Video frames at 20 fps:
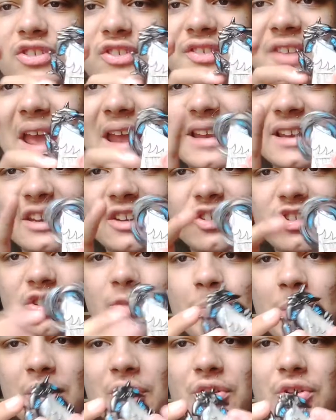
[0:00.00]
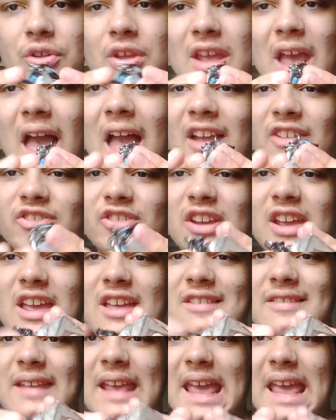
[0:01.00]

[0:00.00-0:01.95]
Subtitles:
deadly the spinner actually is.